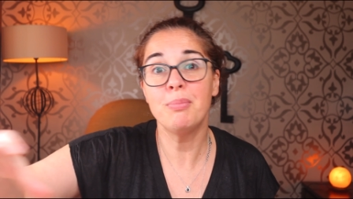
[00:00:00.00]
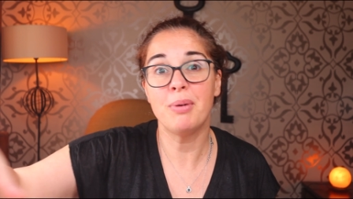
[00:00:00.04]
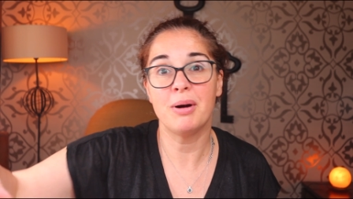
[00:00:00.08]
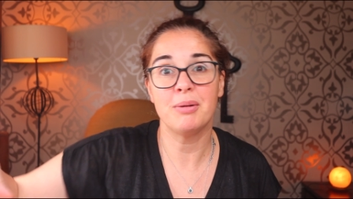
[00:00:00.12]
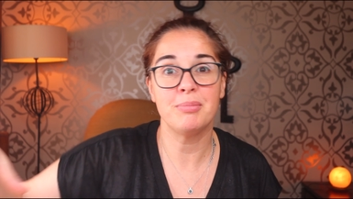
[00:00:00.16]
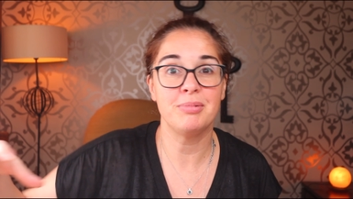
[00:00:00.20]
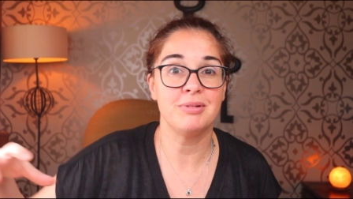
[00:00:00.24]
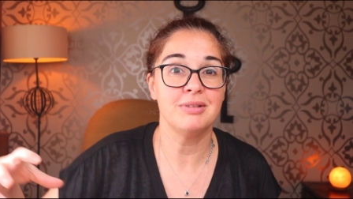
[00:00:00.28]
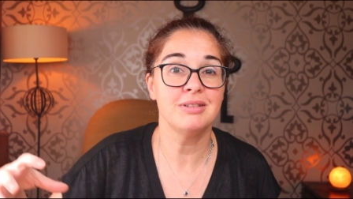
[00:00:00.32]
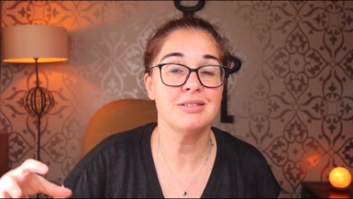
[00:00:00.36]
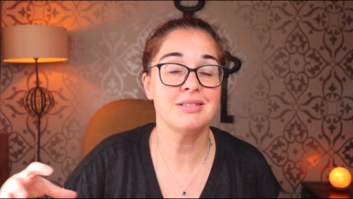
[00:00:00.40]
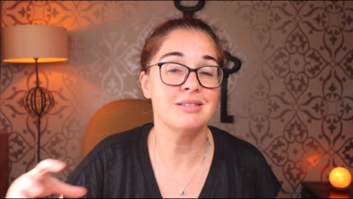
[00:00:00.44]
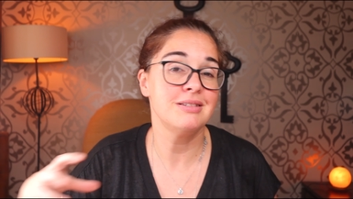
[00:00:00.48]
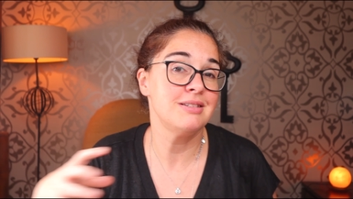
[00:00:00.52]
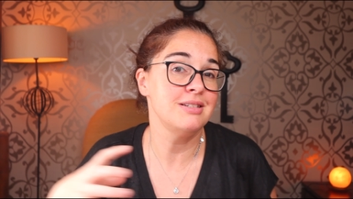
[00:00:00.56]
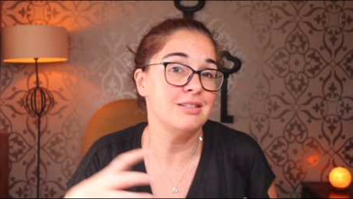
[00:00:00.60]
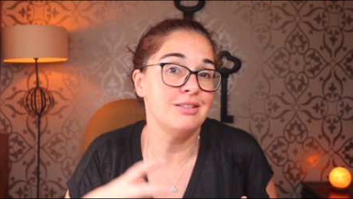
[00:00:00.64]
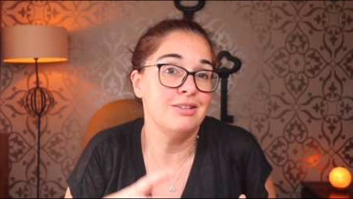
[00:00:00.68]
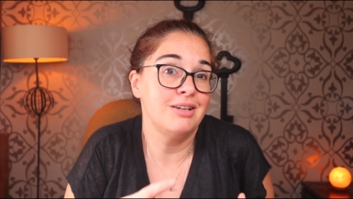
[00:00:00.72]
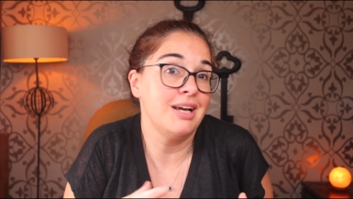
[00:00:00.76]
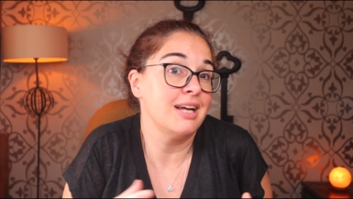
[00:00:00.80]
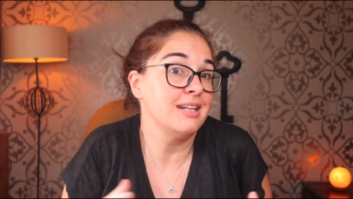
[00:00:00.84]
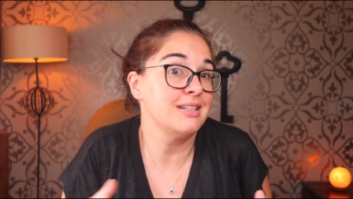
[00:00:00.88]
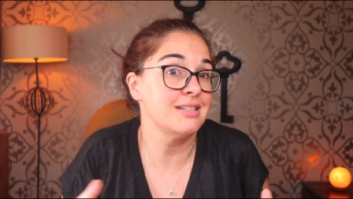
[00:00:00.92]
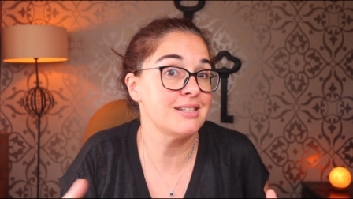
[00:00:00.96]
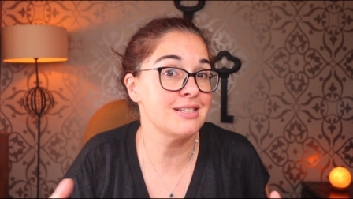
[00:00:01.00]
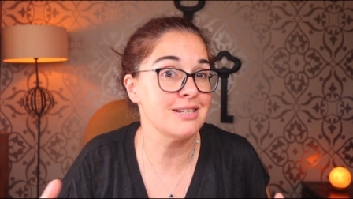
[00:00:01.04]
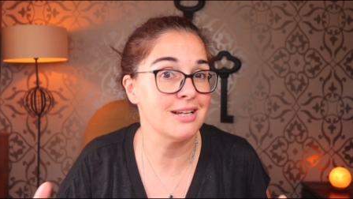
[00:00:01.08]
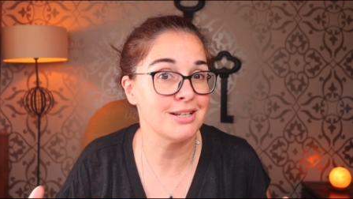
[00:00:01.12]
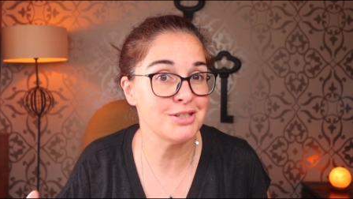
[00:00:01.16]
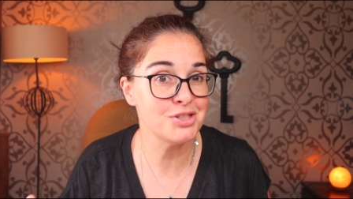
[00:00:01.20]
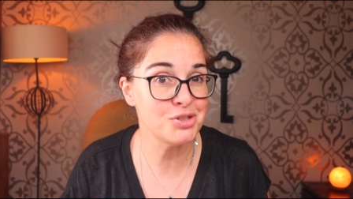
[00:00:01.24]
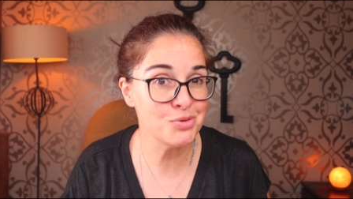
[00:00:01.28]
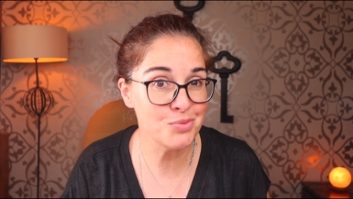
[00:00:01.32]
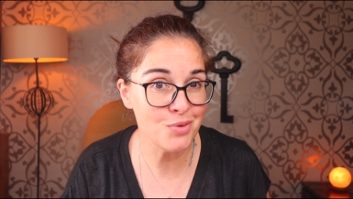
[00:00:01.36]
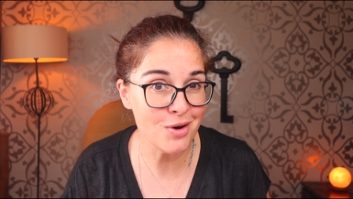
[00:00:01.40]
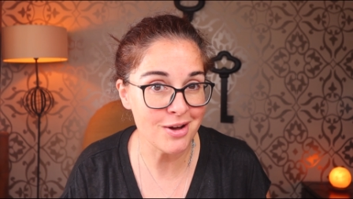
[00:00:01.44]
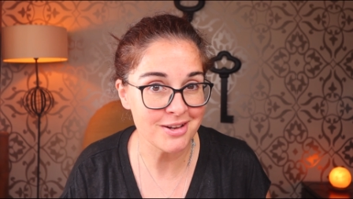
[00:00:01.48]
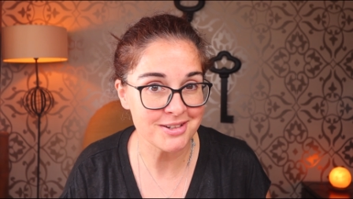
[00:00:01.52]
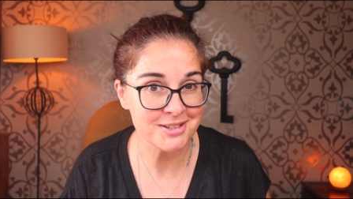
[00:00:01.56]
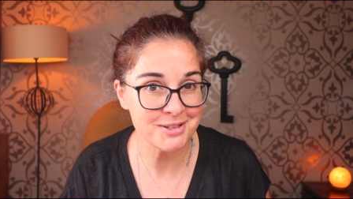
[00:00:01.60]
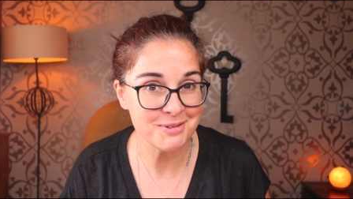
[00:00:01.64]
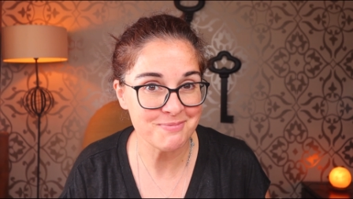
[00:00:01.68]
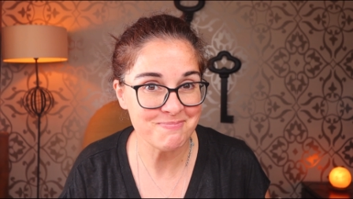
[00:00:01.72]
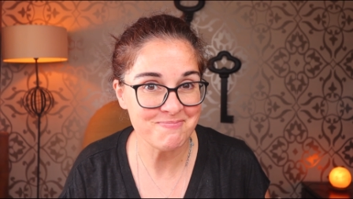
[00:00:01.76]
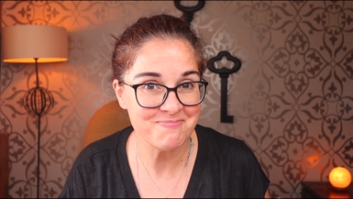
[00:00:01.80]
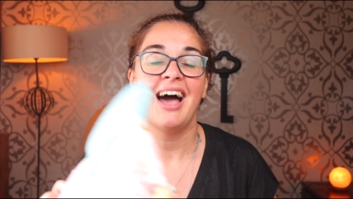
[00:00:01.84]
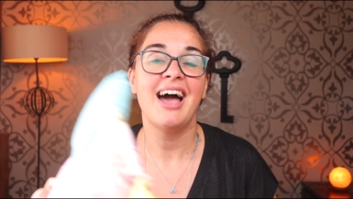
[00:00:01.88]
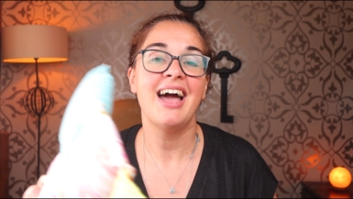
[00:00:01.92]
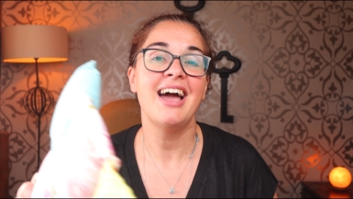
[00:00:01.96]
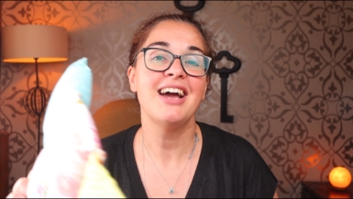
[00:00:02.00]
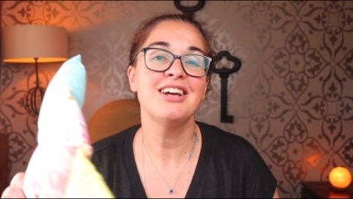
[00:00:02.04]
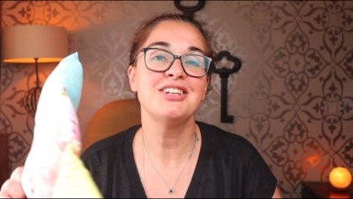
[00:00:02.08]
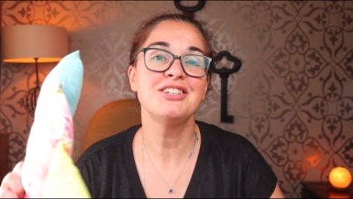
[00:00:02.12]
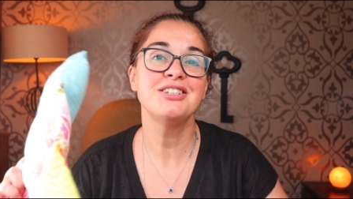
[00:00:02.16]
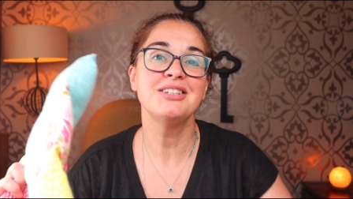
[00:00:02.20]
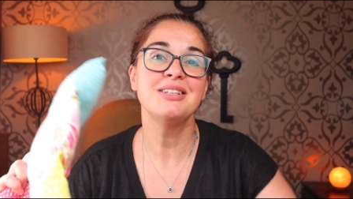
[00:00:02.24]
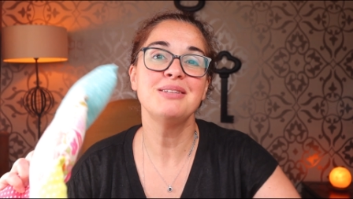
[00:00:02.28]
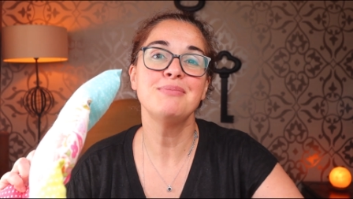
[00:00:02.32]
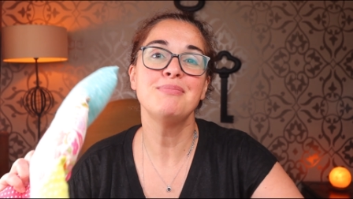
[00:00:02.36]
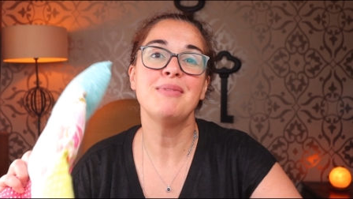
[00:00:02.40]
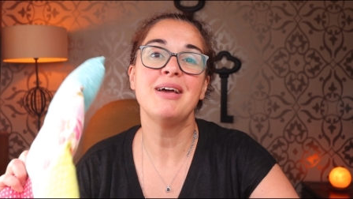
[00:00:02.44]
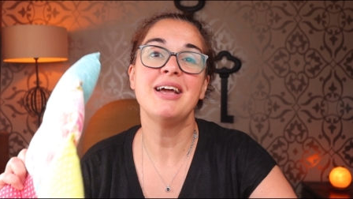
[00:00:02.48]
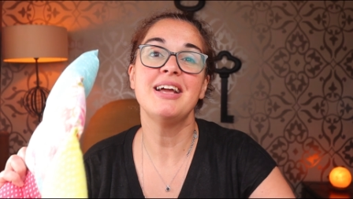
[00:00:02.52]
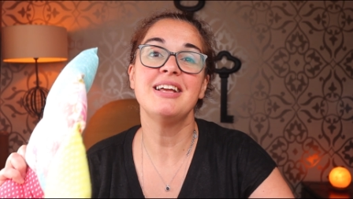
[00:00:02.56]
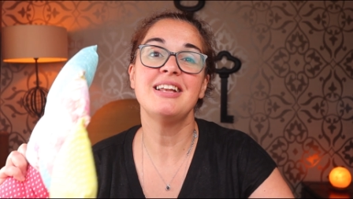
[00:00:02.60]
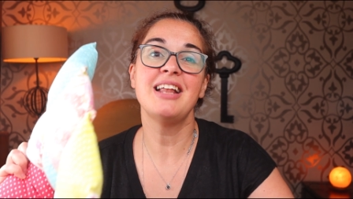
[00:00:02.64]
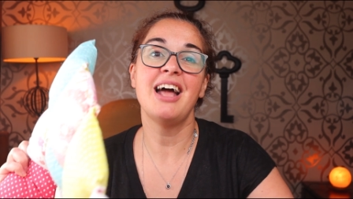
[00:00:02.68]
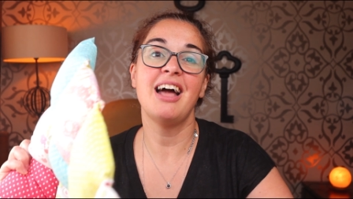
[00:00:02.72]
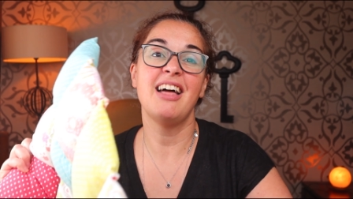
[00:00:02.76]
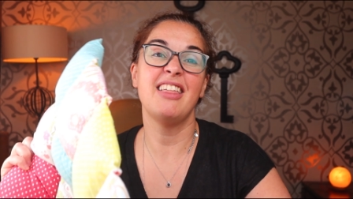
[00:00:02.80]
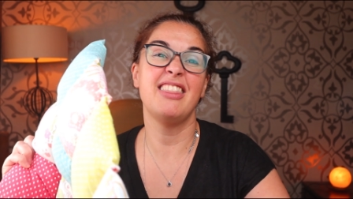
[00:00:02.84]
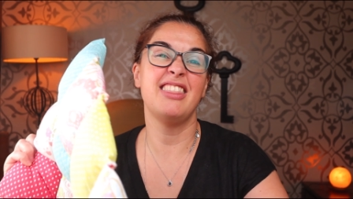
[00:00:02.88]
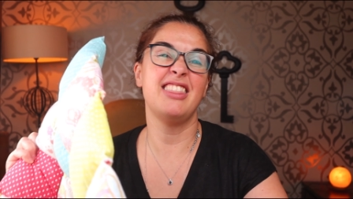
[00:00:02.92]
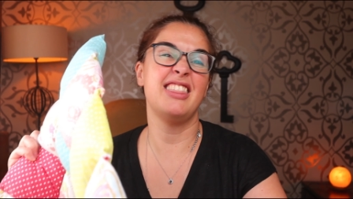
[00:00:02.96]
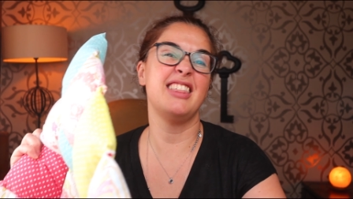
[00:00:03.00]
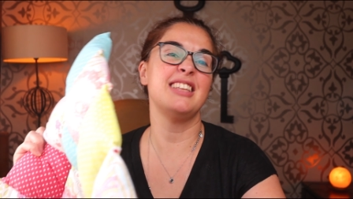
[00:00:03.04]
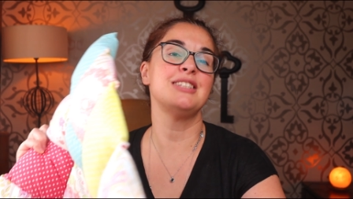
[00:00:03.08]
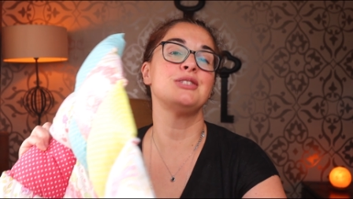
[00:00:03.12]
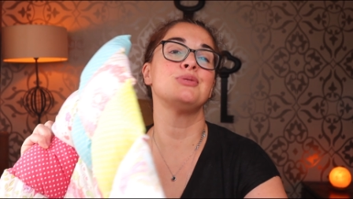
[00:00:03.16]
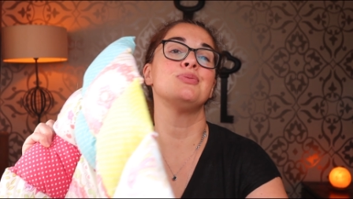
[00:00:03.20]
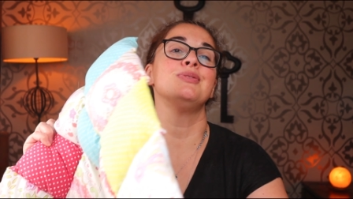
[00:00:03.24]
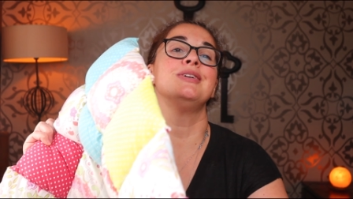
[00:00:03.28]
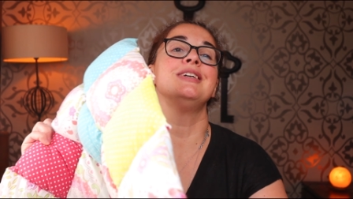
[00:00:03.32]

bubbles until you get the size you want. I actually made this